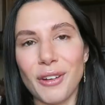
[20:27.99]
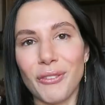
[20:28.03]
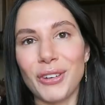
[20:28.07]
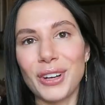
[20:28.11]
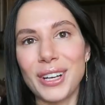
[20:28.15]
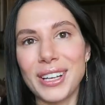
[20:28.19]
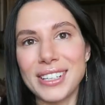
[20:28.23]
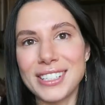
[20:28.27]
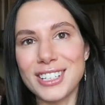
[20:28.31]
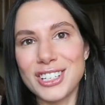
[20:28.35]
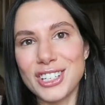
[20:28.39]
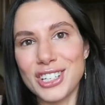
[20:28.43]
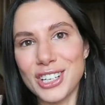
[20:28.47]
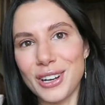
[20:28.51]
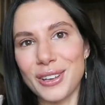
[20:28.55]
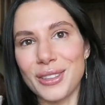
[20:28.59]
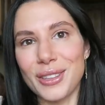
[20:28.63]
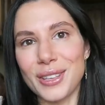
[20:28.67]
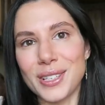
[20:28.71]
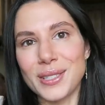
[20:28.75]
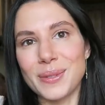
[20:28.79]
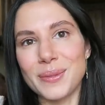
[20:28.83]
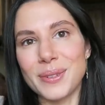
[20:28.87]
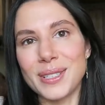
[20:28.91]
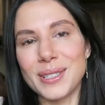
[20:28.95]
don't forget to share
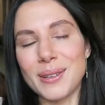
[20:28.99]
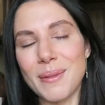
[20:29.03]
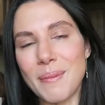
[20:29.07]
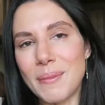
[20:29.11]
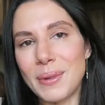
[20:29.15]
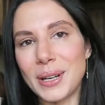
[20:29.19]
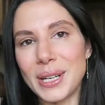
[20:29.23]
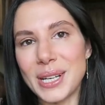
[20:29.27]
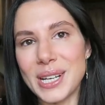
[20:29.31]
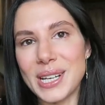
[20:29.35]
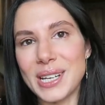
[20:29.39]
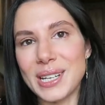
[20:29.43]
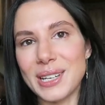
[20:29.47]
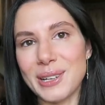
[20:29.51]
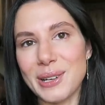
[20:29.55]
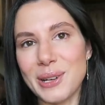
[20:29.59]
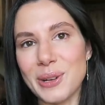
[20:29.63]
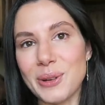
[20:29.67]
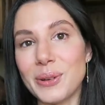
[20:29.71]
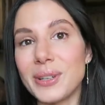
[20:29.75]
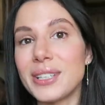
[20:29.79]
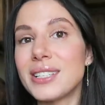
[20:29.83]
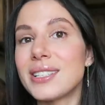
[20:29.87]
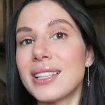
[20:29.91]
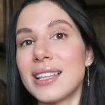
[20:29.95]
this with somebody
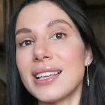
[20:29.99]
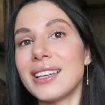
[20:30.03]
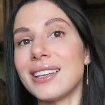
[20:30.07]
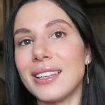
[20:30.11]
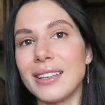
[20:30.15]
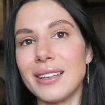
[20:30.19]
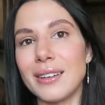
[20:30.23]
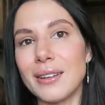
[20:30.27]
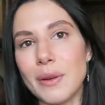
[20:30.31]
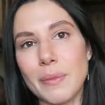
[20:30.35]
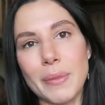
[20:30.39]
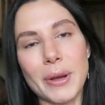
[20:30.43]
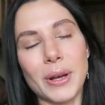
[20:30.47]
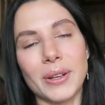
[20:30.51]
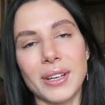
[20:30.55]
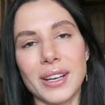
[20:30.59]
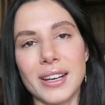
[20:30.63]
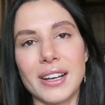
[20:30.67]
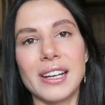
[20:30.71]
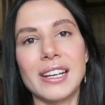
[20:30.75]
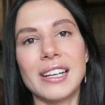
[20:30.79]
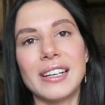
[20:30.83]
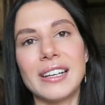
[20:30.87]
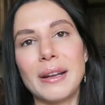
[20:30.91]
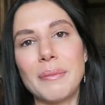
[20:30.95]
who is thinking about
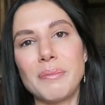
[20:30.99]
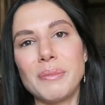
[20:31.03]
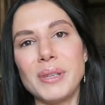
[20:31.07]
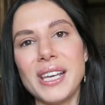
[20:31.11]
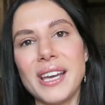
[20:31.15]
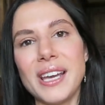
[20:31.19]
getting an